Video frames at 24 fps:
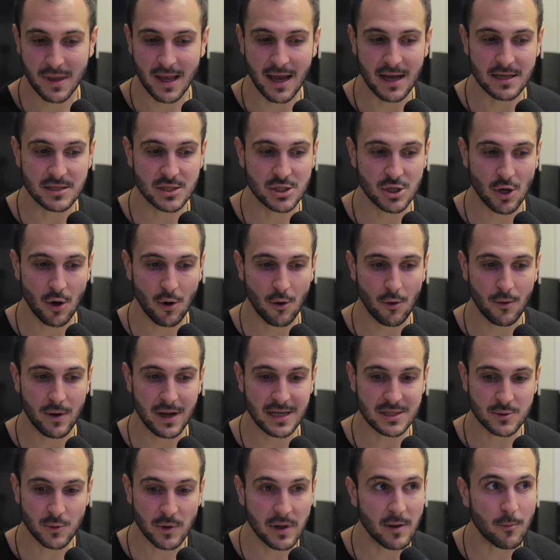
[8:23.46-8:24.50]
And so
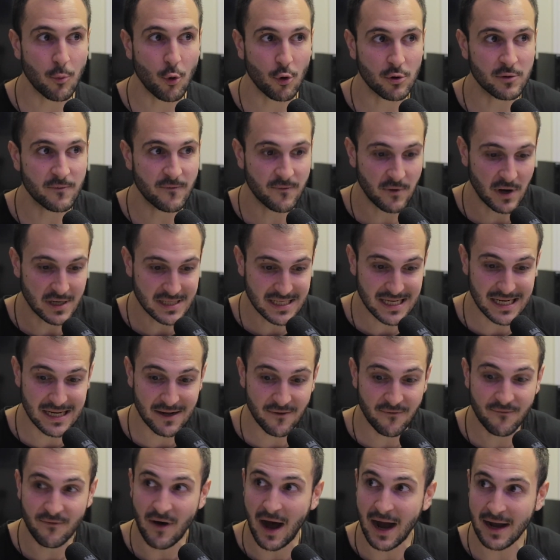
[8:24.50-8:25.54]
it's really important for us to
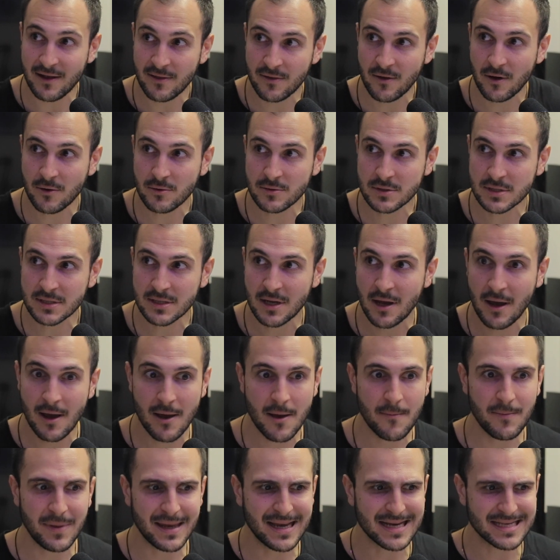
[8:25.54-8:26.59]
define those,
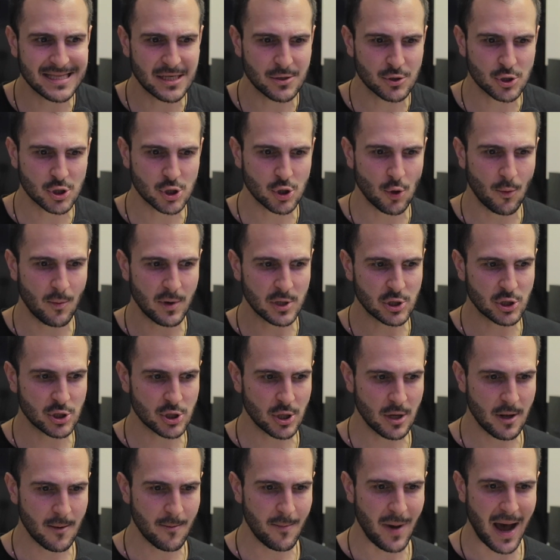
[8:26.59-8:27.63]
because there's so much
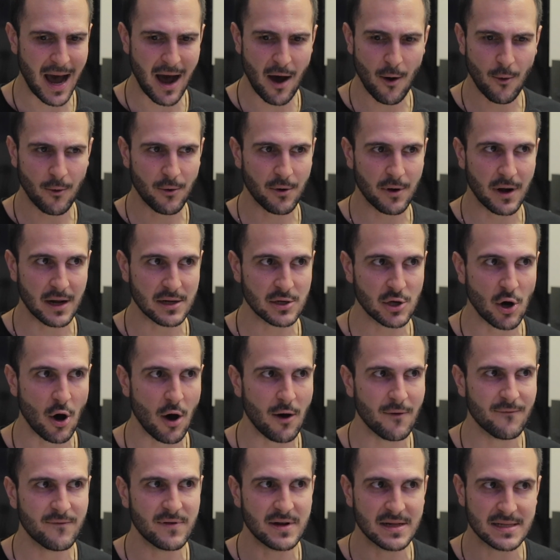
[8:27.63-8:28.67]
power and
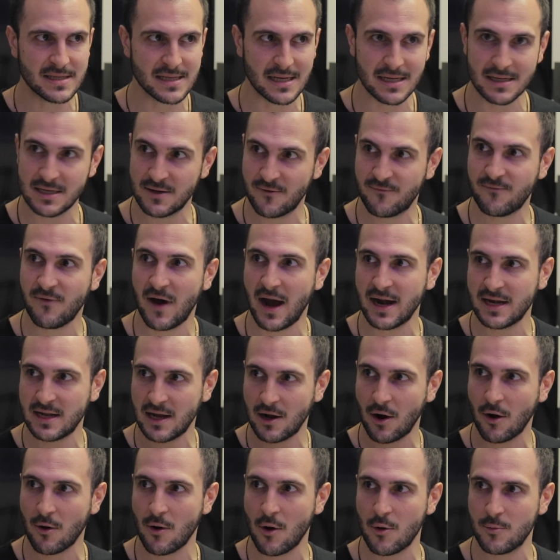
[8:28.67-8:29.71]
confidence in
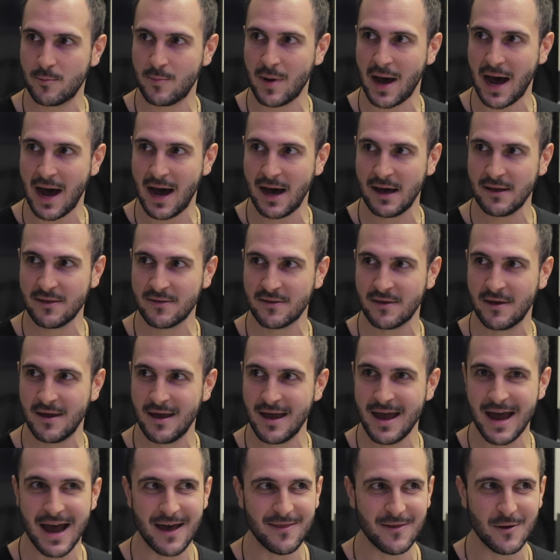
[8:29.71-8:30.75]
defining our own path.
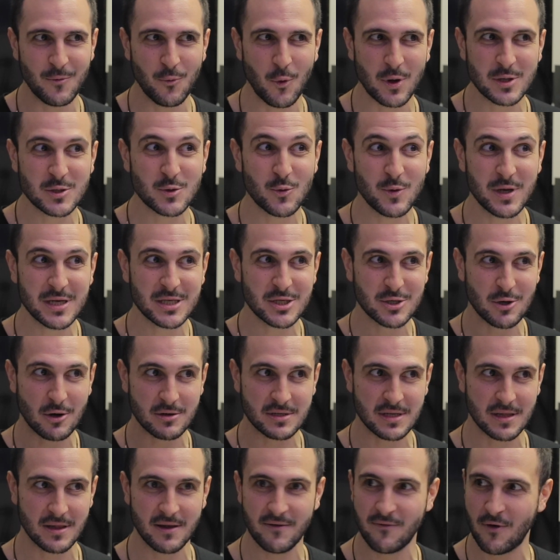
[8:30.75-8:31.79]
And then once we
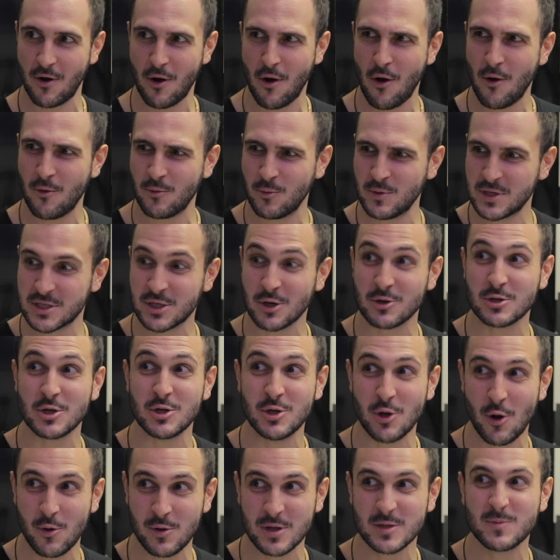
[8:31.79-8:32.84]
start to live our own, we start to
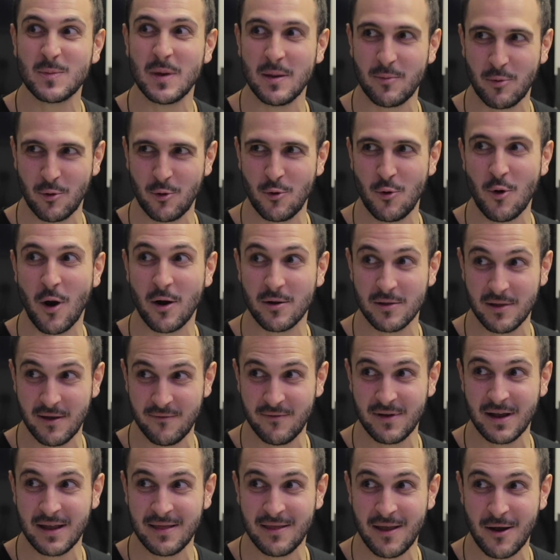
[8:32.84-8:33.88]
notice people who are
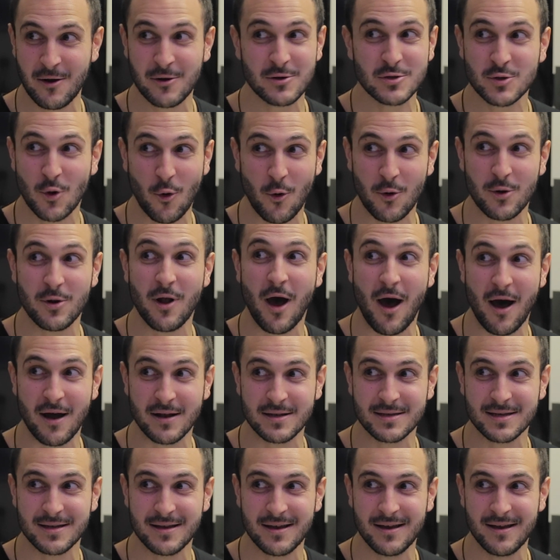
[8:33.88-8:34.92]
living in theirs or
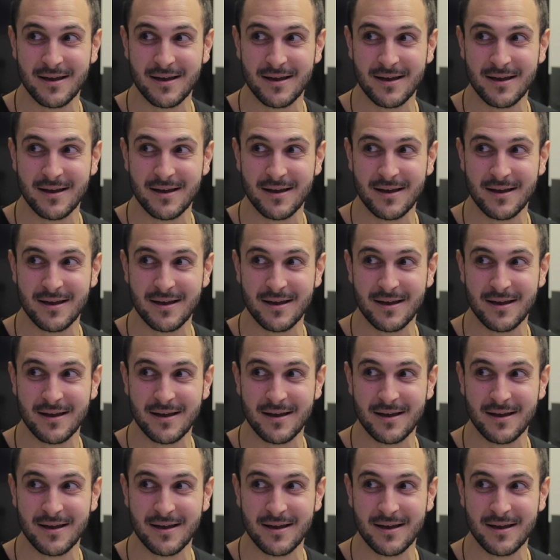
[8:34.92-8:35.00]
not.